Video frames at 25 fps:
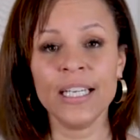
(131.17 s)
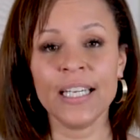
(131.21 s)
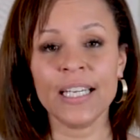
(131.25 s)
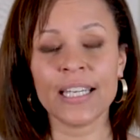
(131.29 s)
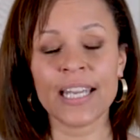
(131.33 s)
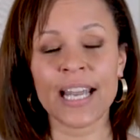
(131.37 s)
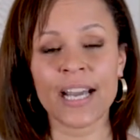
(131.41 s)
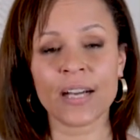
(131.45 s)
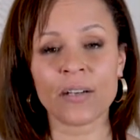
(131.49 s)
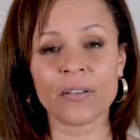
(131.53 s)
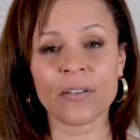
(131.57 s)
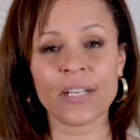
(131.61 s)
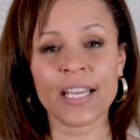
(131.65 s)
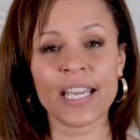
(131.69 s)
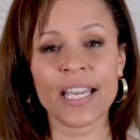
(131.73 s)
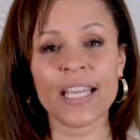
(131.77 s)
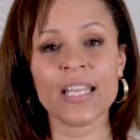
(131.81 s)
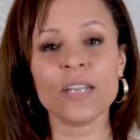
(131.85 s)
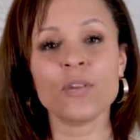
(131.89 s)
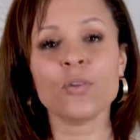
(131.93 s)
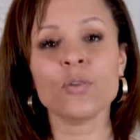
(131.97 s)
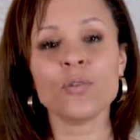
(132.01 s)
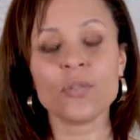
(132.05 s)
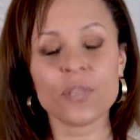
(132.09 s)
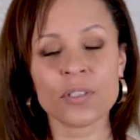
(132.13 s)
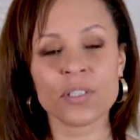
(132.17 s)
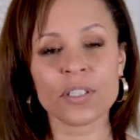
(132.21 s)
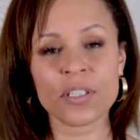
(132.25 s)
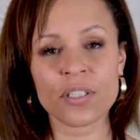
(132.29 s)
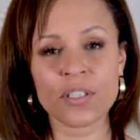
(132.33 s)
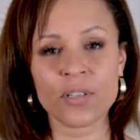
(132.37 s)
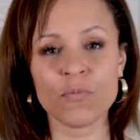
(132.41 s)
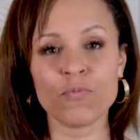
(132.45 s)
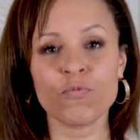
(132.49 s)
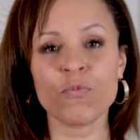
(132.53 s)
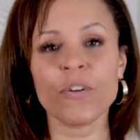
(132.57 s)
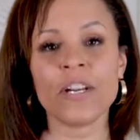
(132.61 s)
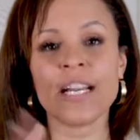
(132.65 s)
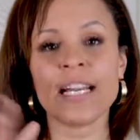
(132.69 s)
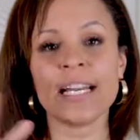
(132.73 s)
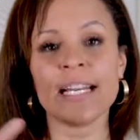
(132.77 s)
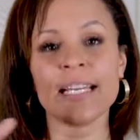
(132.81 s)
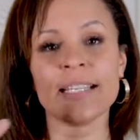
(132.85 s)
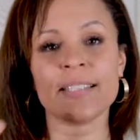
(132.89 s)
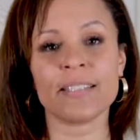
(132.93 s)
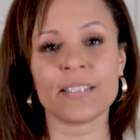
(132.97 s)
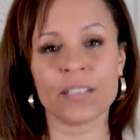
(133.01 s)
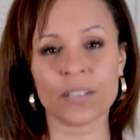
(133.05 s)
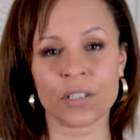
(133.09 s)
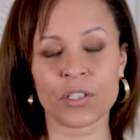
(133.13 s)
Now, in order to really
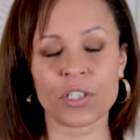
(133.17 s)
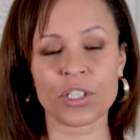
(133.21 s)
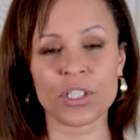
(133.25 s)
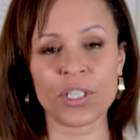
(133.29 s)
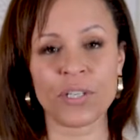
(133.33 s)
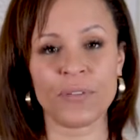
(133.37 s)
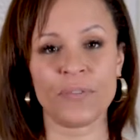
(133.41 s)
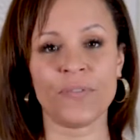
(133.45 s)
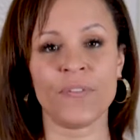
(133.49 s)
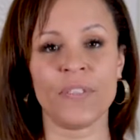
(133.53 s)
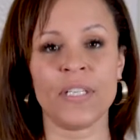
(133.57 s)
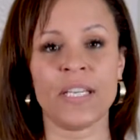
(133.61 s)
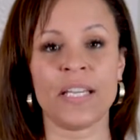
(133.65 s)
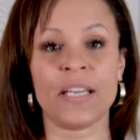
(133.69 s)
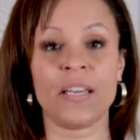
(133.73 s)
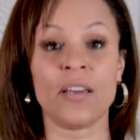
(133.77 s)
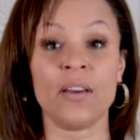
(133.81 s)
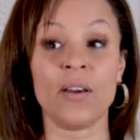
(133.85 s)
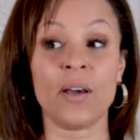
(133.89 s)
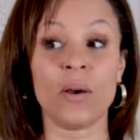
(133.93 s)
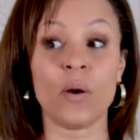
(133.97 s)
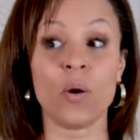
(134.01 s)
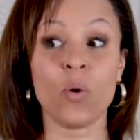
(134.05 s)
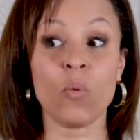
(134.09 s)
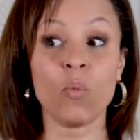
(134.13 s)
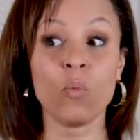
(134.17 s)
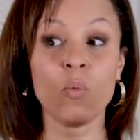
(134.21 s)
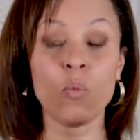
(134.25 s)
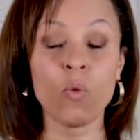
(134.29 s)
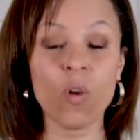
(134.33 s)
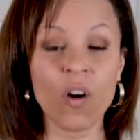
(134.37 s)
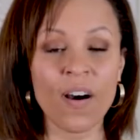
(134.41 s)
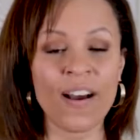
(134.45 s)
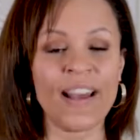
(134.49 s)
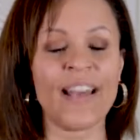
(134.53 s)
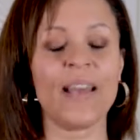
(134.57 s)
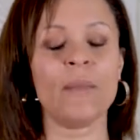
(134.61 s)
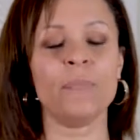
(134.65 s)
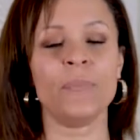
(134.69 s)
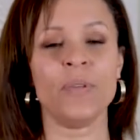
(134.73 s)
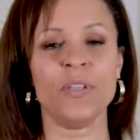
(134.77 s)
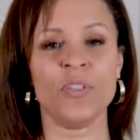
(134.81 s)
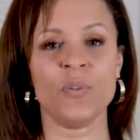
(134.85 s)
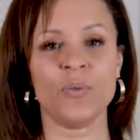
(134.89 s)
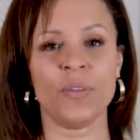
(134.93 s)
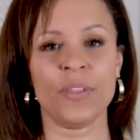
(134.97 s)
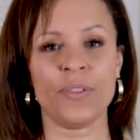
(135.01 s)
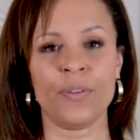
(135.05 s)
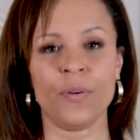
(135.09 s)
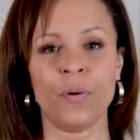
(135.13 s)
start shifting what
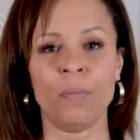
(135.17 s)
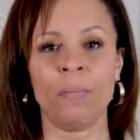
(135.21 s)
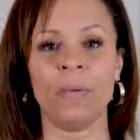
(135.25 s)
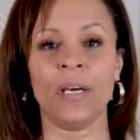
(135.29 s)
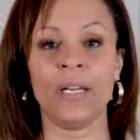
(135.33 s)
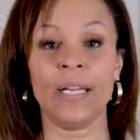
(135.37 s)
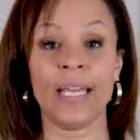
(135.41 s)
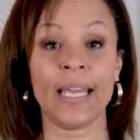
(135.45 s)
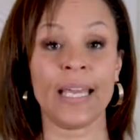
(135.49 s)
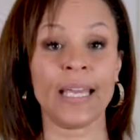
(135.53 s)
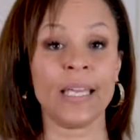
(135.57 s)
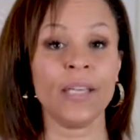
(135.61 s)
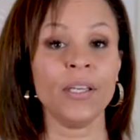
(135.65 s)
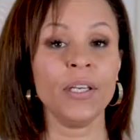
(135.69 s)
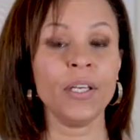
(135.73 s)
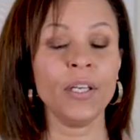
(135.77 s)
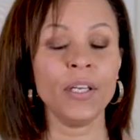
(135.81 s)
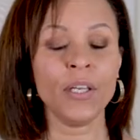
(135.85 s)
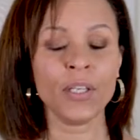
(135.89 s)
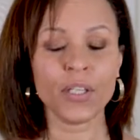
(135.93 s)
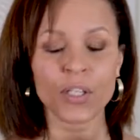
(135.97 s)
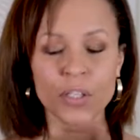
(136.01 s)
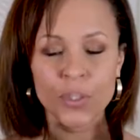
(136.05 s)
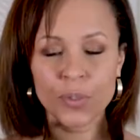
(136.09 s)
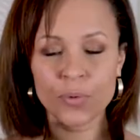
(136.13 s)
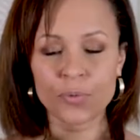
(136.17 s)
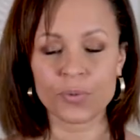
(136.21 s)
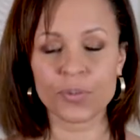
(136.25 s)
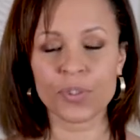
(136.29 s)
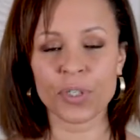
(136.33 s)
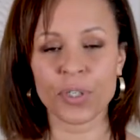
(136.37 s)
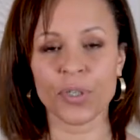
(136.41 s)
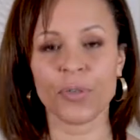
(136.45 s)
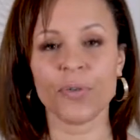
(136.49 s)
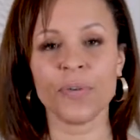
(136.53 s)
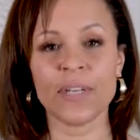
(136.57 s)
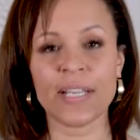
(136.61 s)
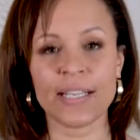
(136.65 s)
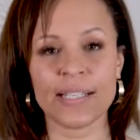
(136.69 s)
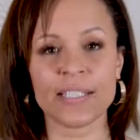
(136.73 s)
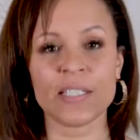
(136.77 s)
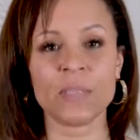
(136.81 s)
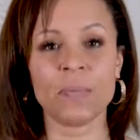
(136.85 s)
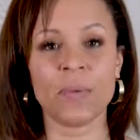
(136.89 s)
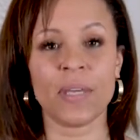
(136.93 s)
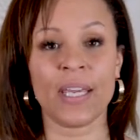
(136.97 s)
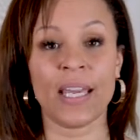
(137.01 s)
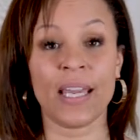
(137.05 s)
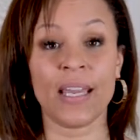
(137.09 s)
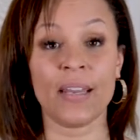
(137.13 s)
happens with your money, you do need to
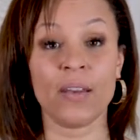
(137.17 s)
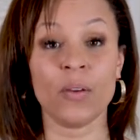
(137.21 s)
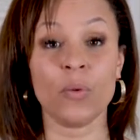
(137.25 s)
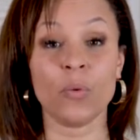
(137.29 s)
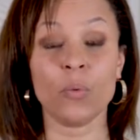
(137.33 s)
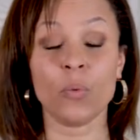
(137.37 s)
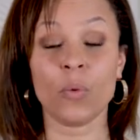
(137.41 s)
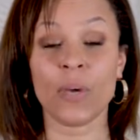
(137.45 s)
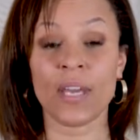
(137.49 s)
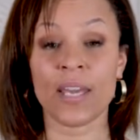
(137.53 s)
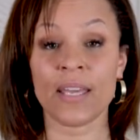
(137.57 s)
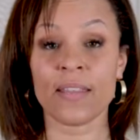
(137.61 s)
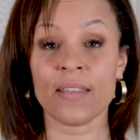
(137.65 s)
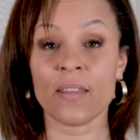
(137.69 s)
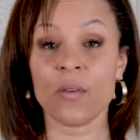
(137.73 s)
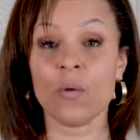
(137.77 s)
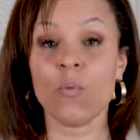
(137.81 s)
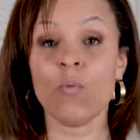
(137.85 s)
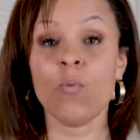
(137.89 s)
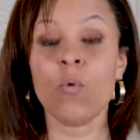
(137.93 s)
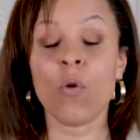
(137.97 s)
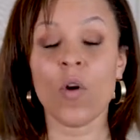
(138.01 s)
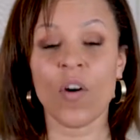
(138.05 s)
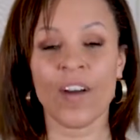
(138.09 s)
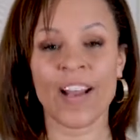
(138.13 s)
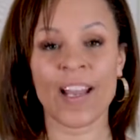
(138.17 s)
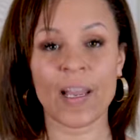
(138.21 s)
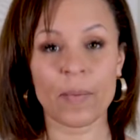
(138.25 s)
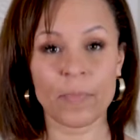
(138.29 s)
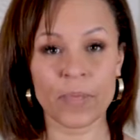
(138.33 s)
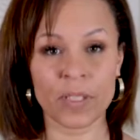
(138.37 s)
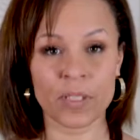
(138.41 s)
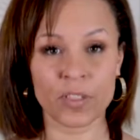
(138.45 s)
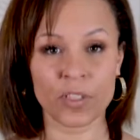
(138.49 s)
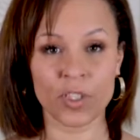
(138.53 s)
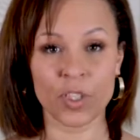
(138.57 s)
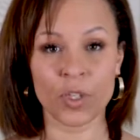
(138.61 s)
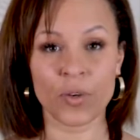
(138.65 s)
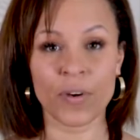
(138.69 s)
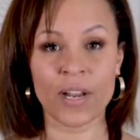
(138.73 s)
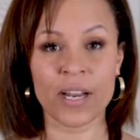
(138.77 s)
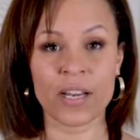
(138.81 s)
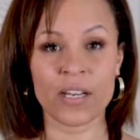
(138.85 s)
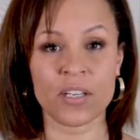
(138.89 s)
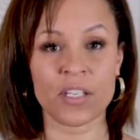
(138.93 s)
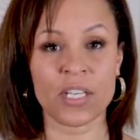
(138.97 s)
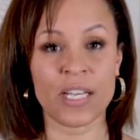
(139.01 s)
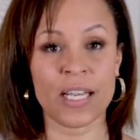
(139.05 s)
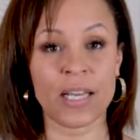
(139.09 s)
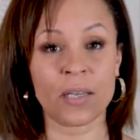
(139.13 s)
begin with what happens to your
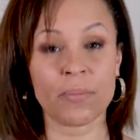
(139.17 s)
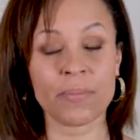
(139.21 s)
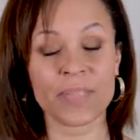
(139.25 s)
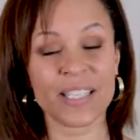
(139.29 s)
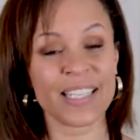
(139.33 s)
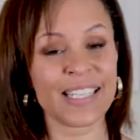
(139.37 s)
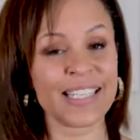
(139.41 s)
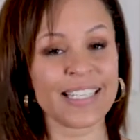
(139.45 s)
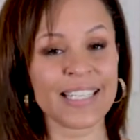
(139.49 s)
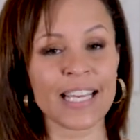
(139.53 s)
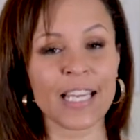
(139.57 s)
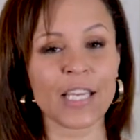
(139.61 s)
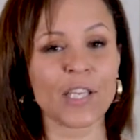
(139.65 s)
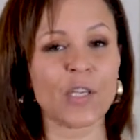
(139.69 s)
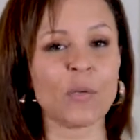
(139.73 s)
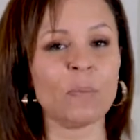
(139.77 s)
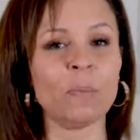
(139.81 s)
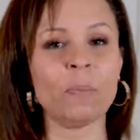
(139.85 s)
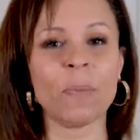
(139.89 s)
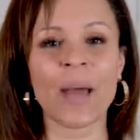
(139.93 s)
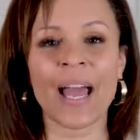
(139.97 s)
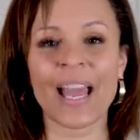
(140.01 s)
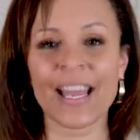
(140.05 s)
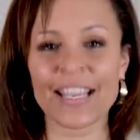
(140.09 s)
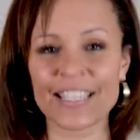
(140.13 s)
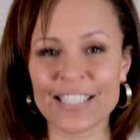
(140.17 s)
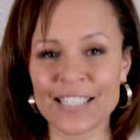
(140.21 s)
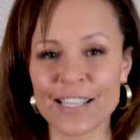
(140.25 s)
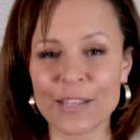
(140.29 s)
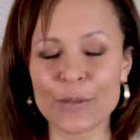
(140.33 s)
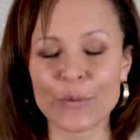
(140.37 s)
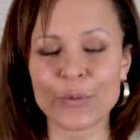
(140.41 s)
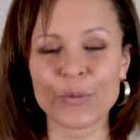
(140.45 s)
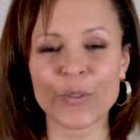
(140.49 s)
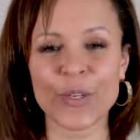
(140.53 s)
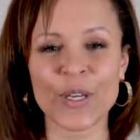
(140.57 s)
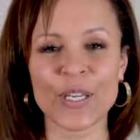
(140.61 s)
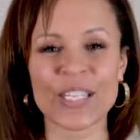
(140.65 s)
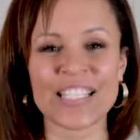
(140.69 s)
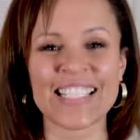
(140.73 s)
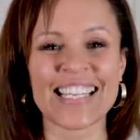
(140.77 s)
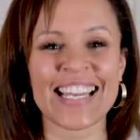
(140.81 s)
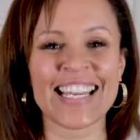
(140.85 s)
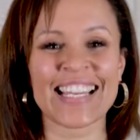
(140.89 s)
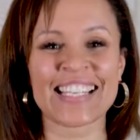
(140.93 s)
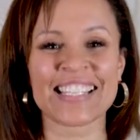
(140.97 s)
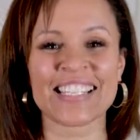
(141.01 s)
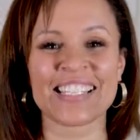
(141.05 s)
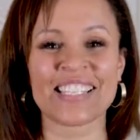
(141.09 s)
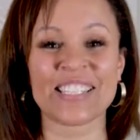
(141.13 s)
energy. I'm going to take you back to the first
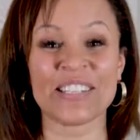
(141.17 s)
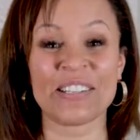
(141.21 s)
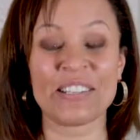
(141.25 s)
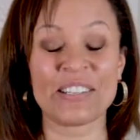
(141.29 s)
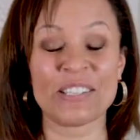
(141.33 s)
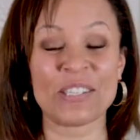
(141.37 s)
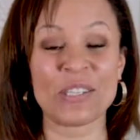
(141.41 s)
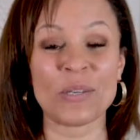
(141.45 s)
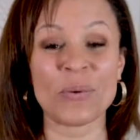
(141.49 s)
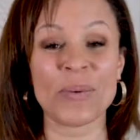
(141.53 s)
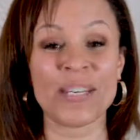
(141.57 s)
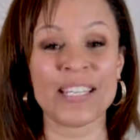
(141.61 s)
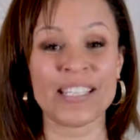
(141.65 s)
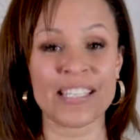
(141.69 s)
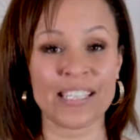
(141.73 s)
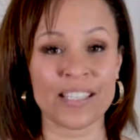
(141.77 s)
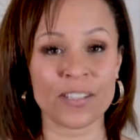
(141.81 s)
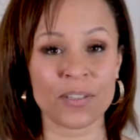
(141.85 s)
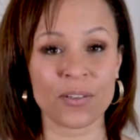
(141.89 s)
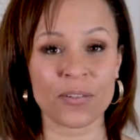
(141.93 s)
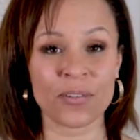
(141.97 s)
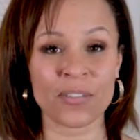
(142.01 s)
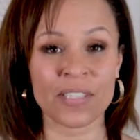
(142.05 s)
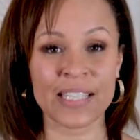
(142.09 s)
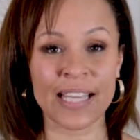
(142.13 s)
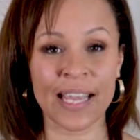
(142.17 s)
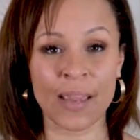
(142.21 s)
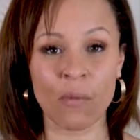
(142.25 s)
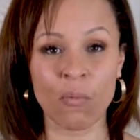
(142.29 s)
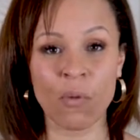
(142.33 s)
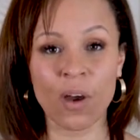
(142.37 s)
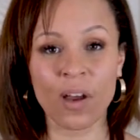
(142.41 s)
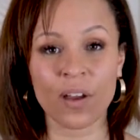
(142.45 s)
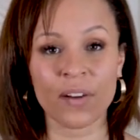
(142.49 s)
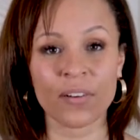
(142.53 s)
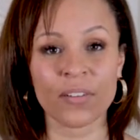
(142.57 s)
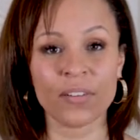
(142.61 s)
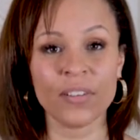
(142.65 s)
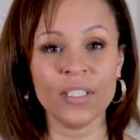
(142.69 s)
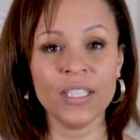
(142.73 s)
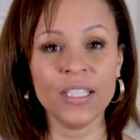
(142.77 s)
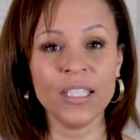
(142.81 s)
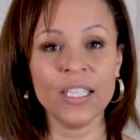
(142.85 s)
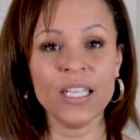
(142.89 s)
exercise that we did on day 1.